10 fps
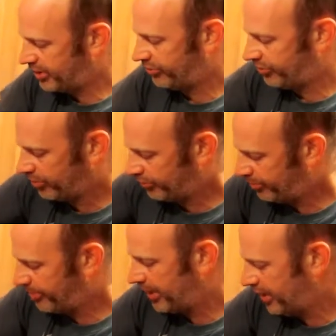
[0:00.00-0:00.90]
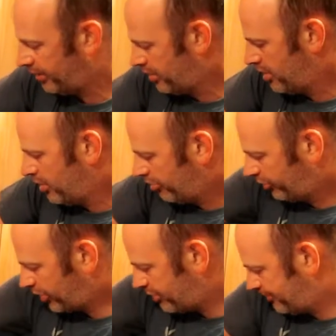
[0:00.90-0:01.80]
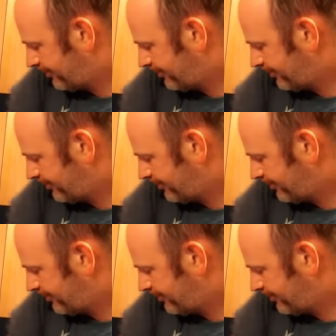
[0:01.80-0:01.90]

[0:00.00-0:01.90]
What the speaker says: because it's got to be. So,